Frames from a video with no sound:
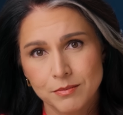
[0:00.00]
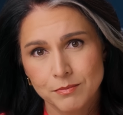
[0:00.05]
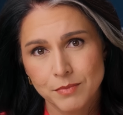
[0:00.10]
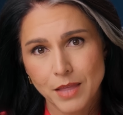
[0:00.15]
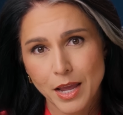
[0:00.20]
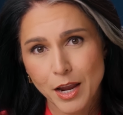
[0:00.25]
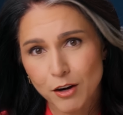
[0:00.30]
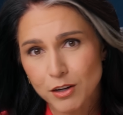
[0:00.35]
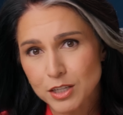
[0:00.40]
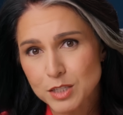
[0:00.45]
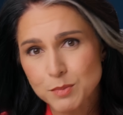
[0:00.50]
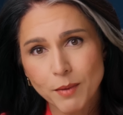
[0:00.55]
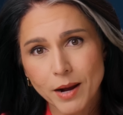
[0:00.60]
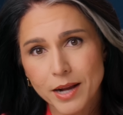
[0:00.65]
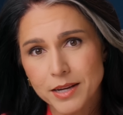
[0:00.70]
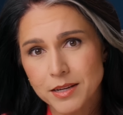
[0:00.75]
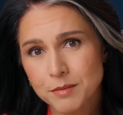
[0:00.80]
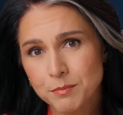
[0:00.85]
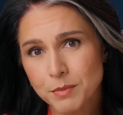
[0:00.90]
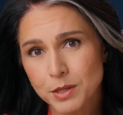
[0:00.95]
The Harris
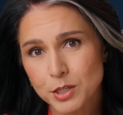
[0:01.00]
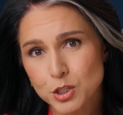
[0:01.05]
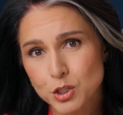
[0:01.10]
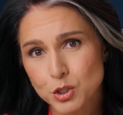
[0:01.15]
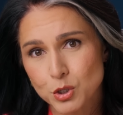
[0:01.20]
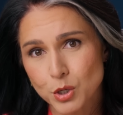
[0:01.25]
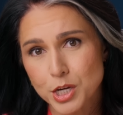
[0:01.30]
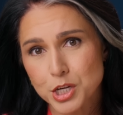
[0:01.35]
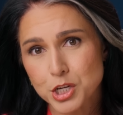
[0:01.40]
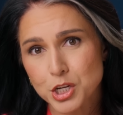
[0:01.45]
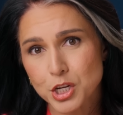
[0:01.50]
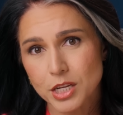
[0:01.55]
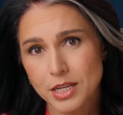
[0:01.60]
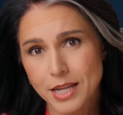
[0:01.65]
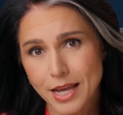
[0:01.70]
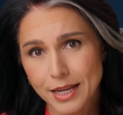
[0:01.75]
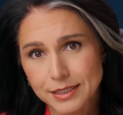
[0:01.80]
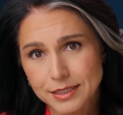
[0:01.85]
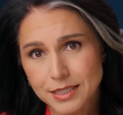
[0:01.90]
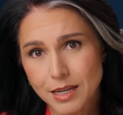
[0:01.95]
Biden administration
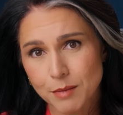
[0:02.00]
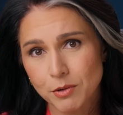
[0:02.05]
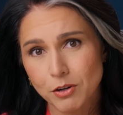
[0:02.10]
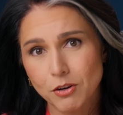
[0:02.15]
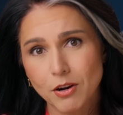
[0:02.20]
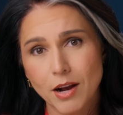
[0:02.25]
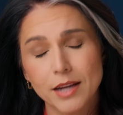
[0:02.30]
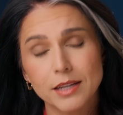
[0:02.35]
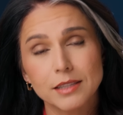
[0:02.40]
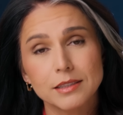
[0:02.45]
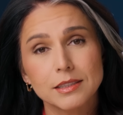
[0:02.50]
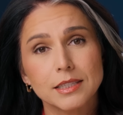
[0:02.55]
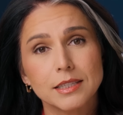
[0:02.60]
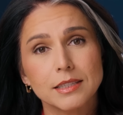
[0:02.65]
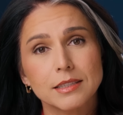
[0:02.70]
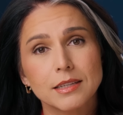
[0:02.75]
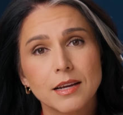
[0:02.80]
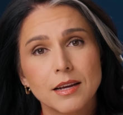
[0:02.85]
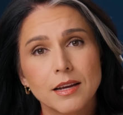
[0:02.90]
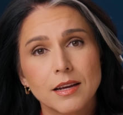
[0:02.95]
and Democrat
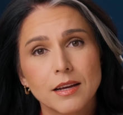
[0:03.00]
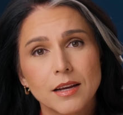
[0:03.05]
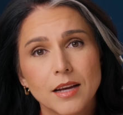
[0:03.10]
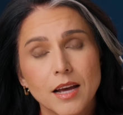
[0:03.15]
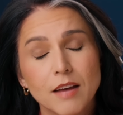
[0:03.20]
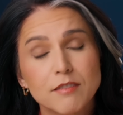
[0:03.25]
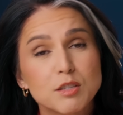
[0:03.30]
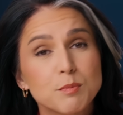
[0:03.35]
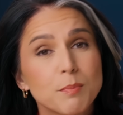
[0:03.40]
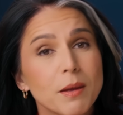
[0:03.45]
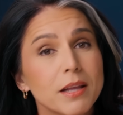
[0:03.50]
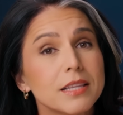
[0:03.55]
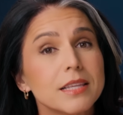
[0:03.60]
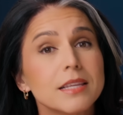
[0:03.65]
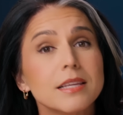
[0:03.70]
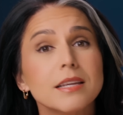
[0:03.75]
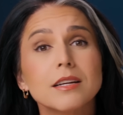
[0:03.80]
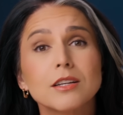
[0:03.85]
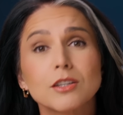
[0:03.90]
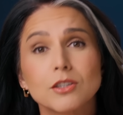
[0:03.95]
elite have spent
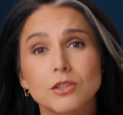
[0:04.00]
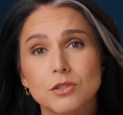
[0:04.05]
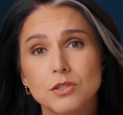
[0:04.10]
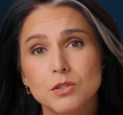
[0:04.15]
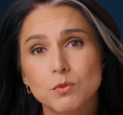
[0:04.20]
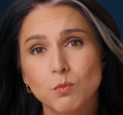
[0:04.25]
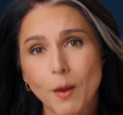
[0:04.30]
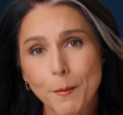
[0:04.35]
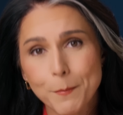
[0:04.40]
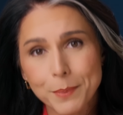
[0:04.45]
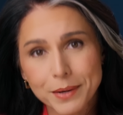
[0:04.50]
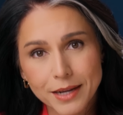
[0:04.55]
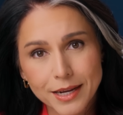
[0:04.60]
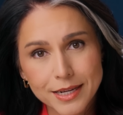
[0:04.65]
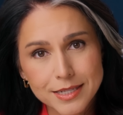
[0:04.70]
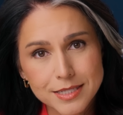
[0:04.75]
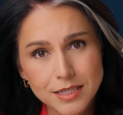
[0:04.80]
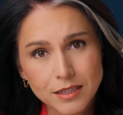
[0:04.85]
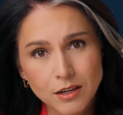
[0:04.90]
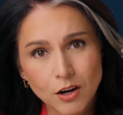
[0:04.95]
years
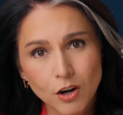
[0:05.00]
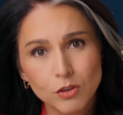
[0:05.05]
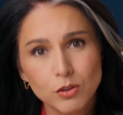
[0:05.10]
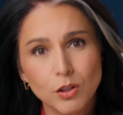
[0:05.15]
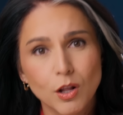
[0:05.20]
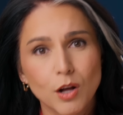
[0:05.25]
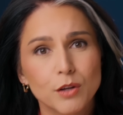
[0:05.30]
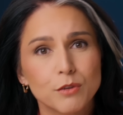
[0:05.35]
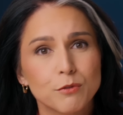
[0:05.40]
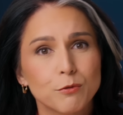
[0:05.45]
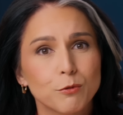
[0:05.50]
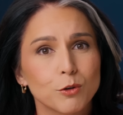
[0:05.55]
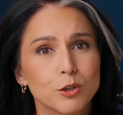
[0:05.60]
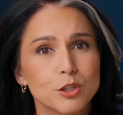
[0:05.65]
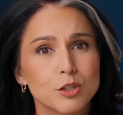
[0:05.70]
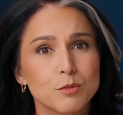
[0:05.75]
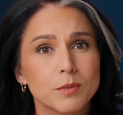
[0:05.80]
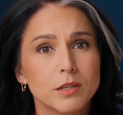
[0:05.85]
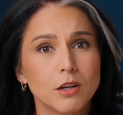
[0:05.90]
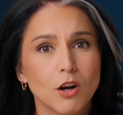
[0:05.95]
weaponizing our law
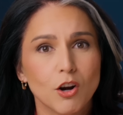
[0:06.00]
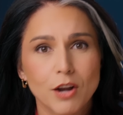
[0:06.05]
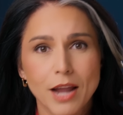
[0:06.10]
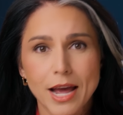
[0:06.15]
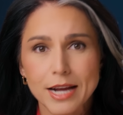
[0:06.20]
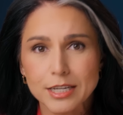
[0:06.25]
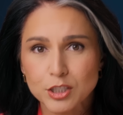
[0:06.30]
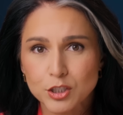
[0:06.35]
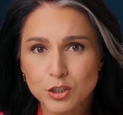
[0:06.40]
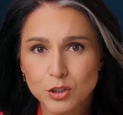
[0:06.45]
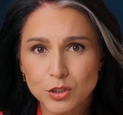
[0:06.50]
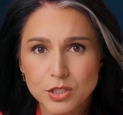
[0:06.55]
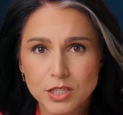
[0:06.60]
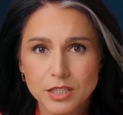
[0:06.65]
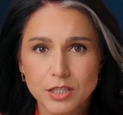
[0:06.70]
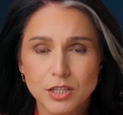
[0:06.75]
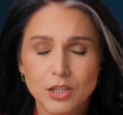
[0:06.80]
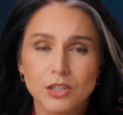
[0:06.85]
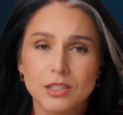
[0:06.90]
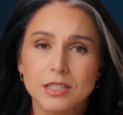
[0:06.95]
enforcement, our national
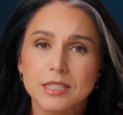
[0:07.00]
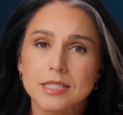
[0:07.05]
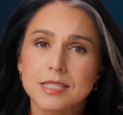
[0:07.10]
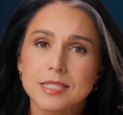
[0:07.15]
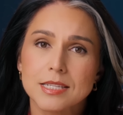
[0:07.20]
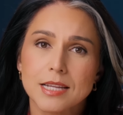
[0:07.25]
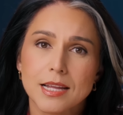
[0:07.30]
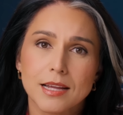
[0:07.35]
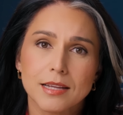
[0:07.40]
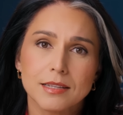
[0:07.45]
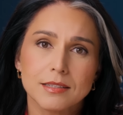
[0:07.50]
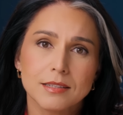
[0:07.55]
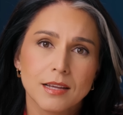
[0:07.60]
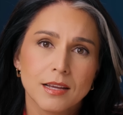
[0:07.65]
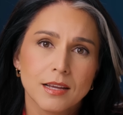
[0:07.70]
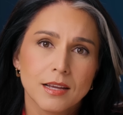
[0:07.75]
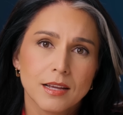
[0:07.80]
security state,